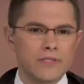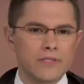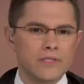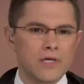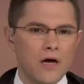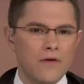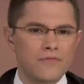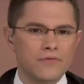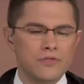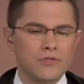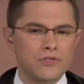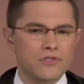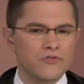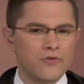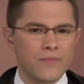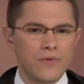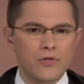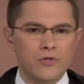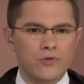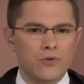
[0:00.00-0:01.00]
Police officers
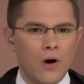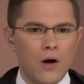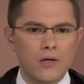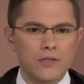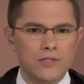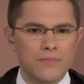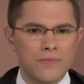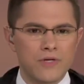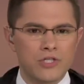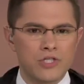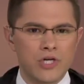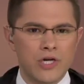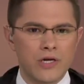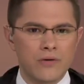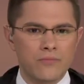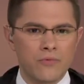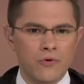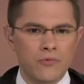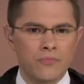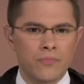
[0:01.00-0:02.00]
from across
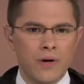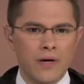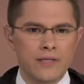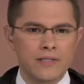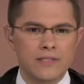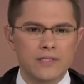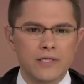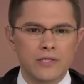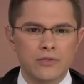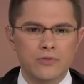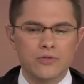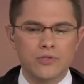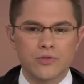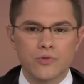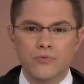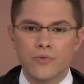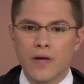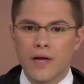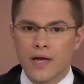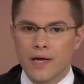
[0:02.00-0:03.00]
Michigan rode bicycles
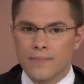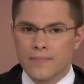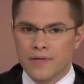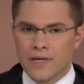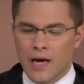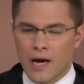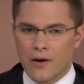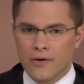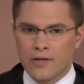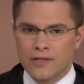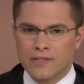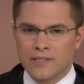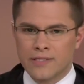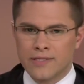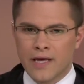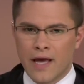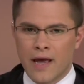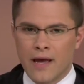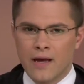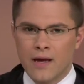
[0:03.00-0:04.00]
through Ingham County
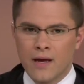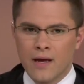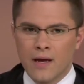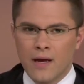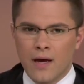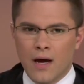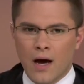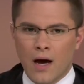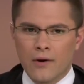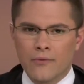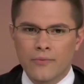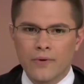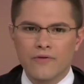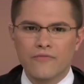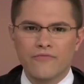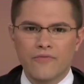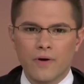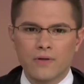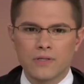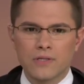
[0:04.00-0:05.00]
today,
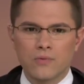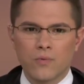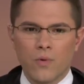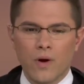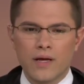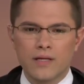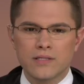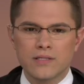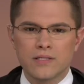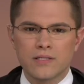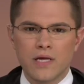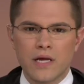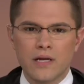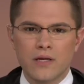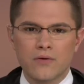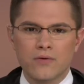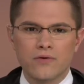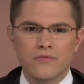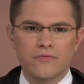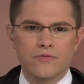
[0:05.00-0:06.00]
honoring fallen Wayne
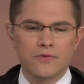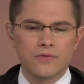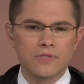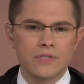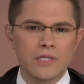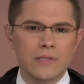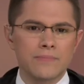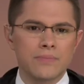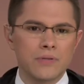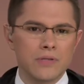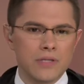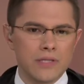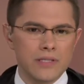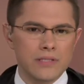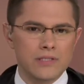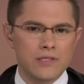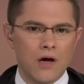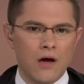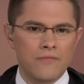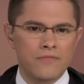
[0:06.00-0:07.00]
State University
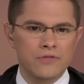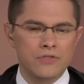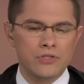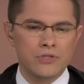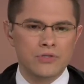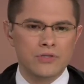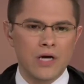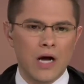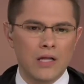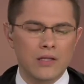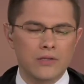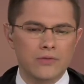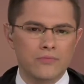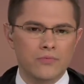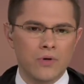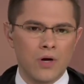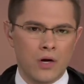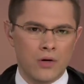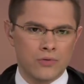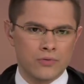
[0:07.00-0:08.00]
police officer
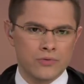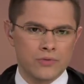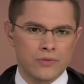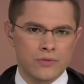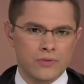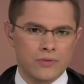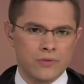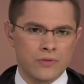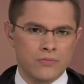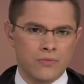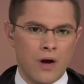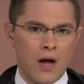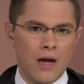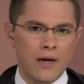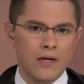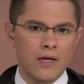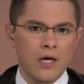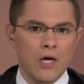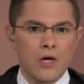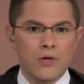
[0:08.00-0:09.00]
Collin Rose. The
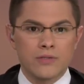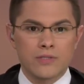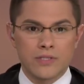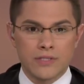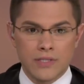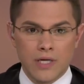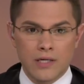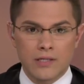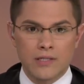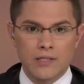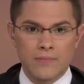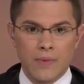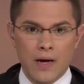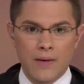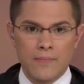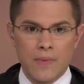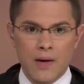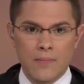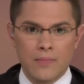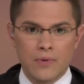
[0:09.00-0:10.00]
ride was conducted
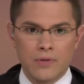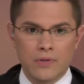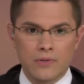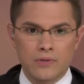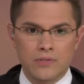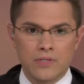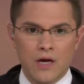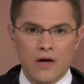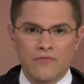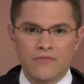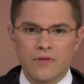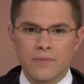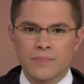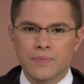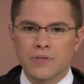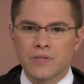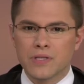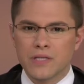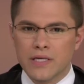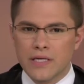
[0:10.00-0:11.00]
by members of the
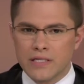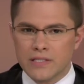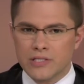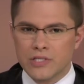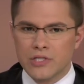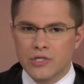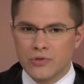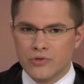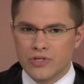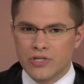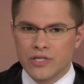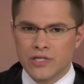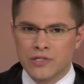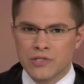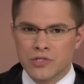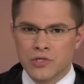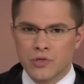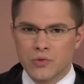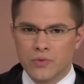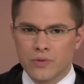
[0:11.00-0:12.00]
Police
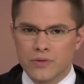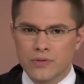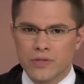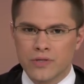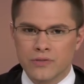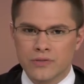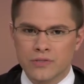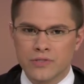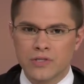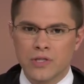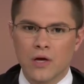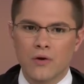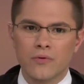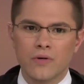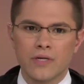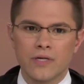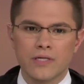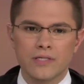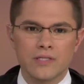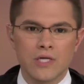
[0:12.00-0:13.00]
Unity Tour. Their
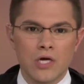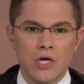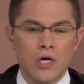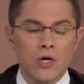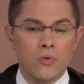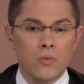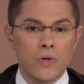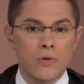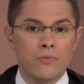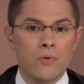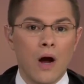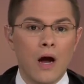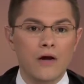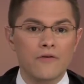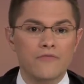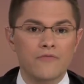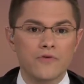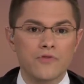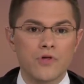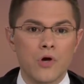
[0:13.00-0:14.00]
slogan is, "We
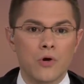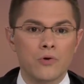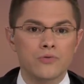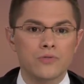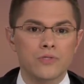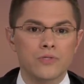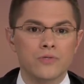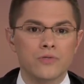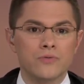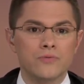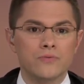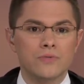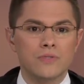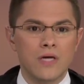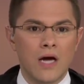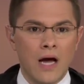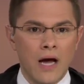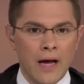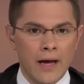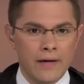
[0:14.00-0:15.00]
ride for those who
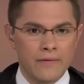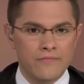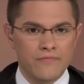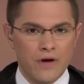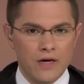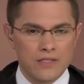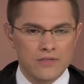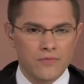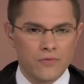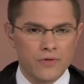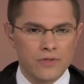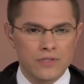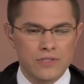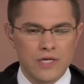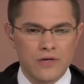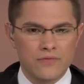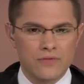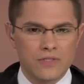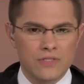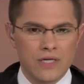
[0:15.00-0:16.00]
died." Fox
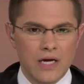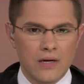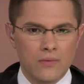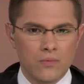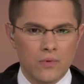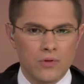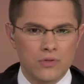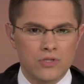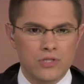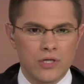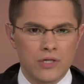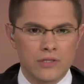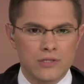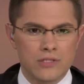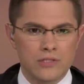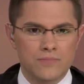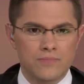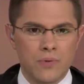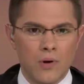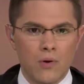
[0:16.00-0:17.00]
47's Scott Wolchek
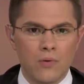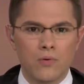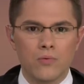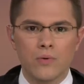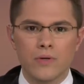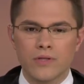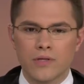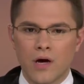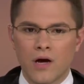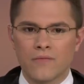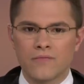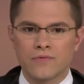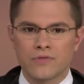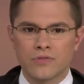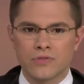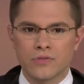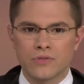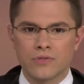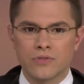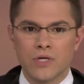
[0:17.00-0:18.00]
spoke with
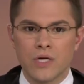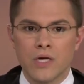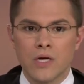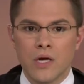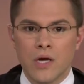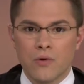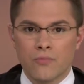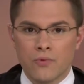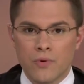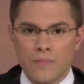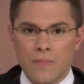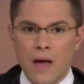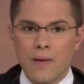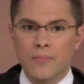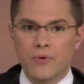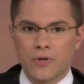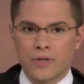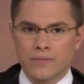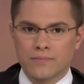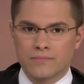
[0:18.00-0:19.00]
officers
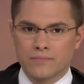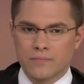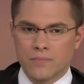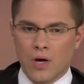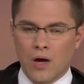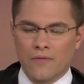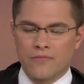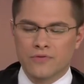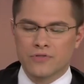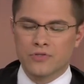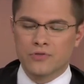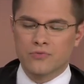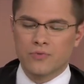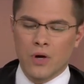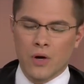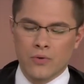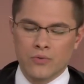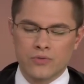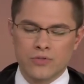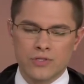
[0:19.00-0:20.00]
remembering Officer
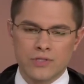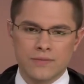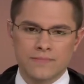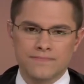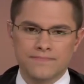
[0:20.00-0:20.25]
Rose.